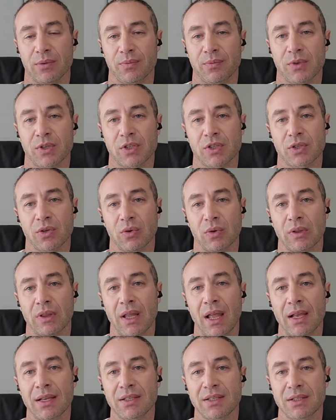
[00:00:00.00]
So
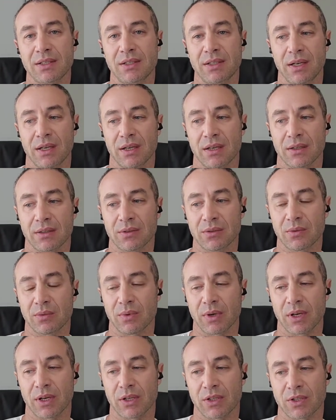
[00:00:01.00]
last year,
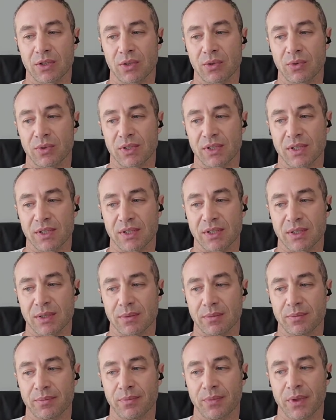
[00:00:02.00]
when install
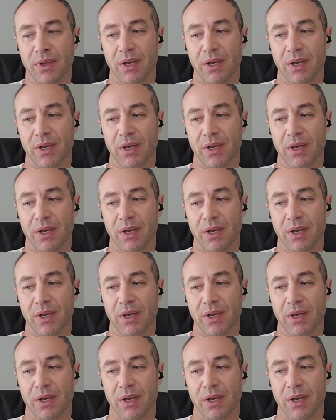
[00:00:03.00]
system,